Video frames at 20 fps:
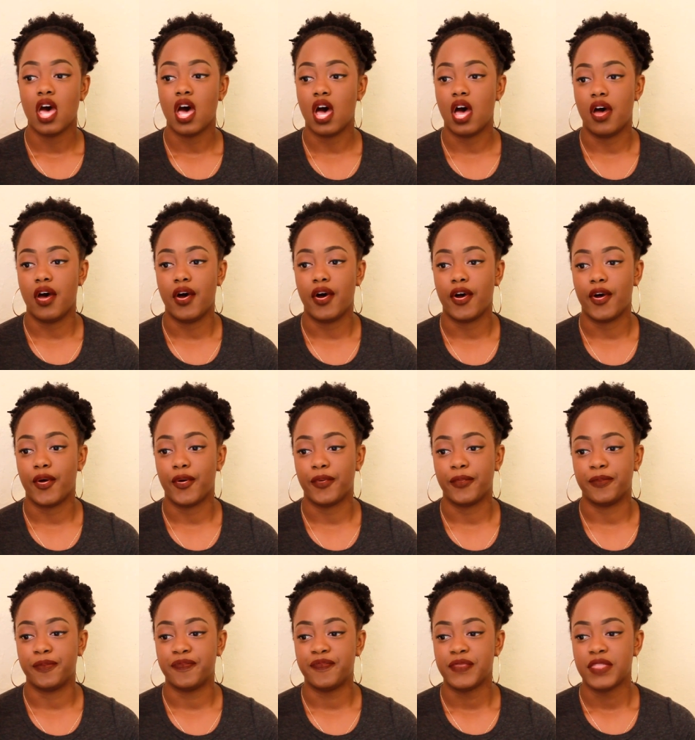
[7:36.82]

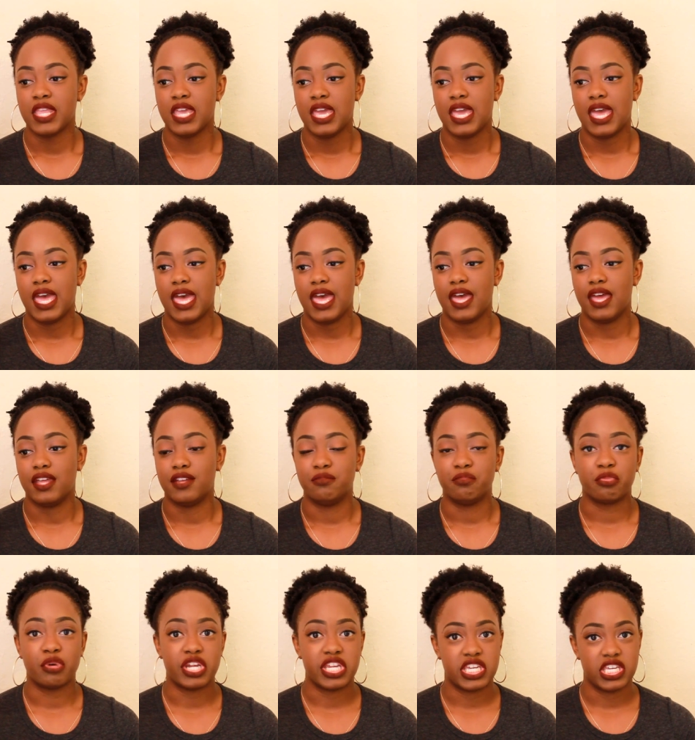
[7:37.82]
and
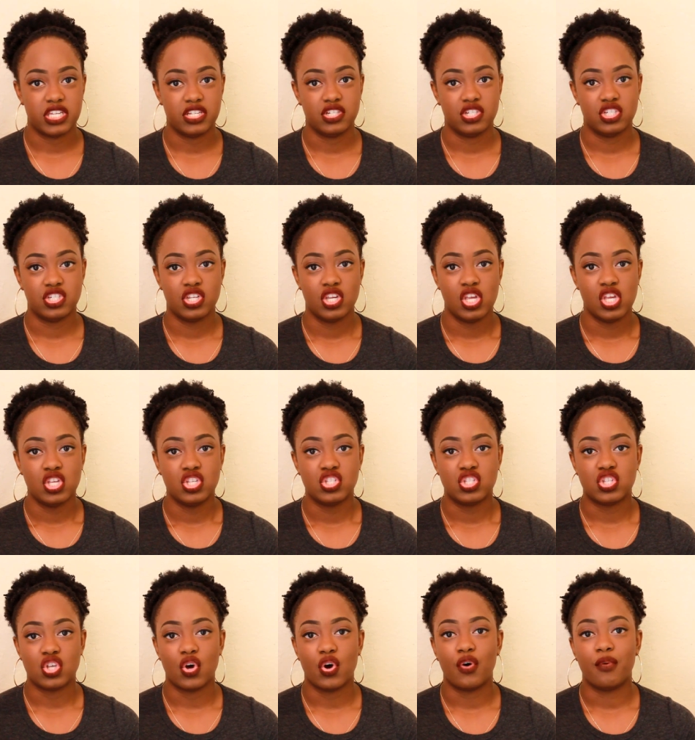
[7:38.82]
breakage.
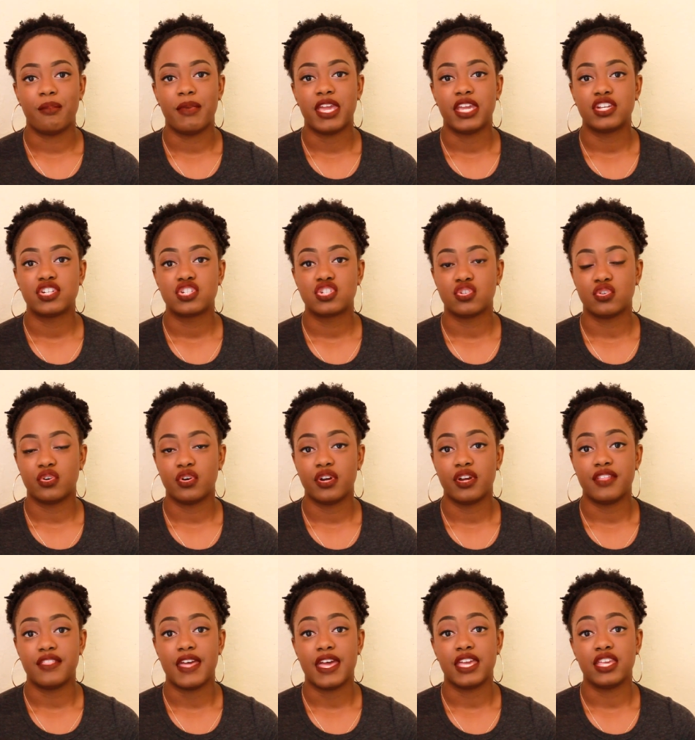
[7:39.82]
So make
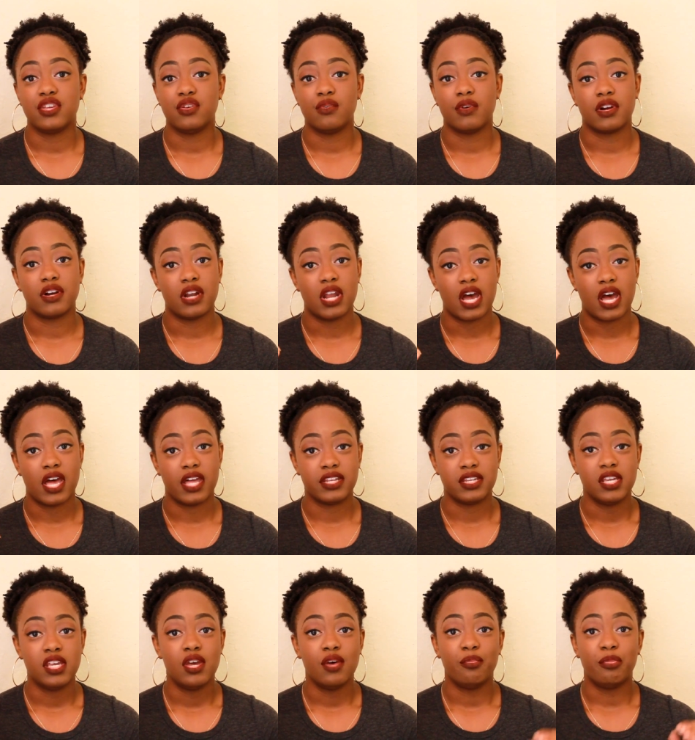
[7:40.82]
sure that you are not
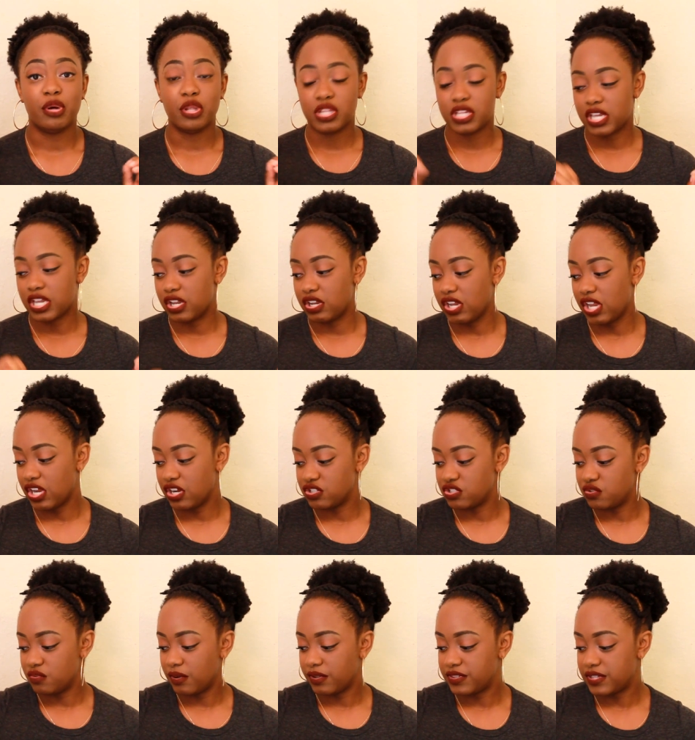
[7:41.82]
pulling at your hair
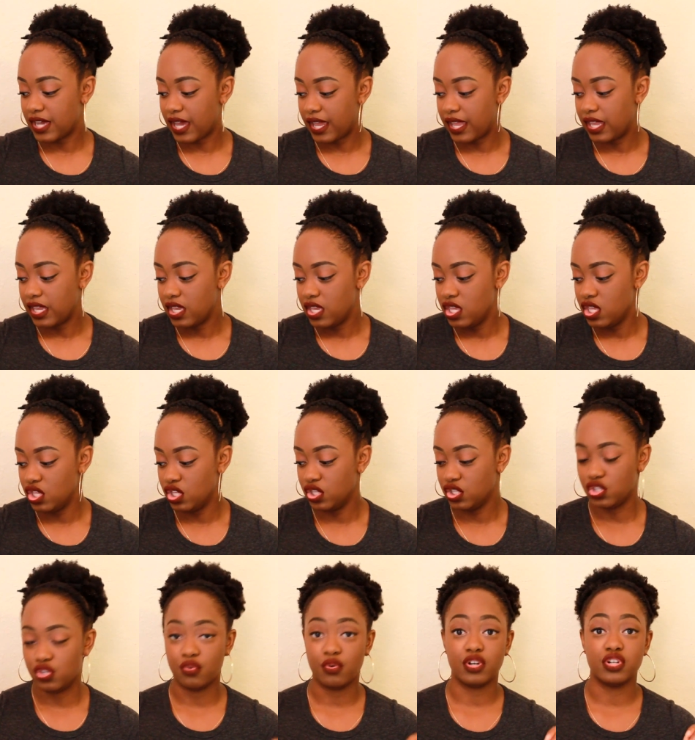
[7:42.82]
too tight.
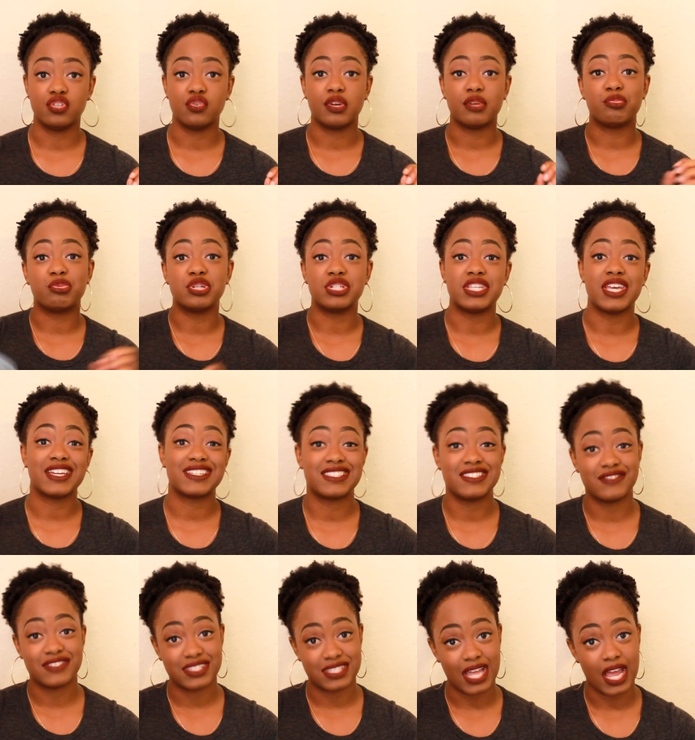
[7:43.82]
You are doing
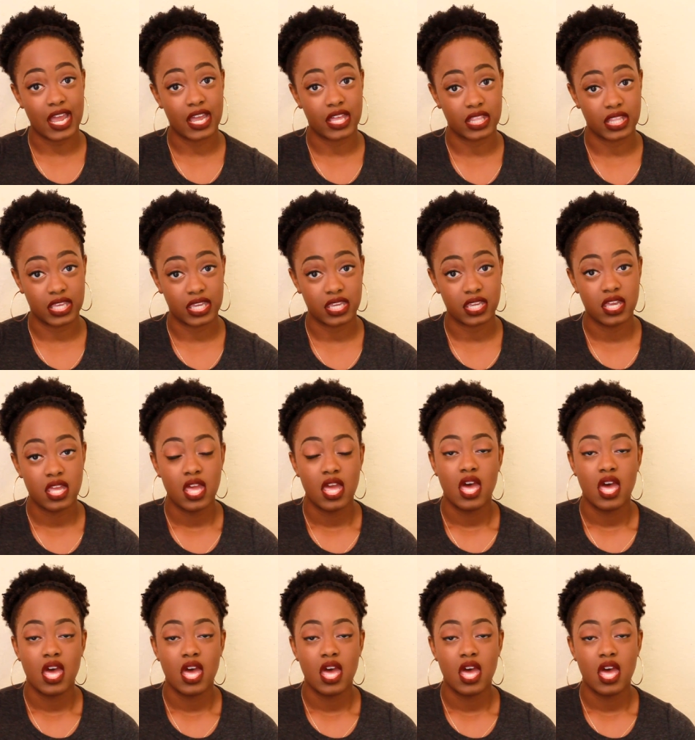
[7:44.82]
protective styling,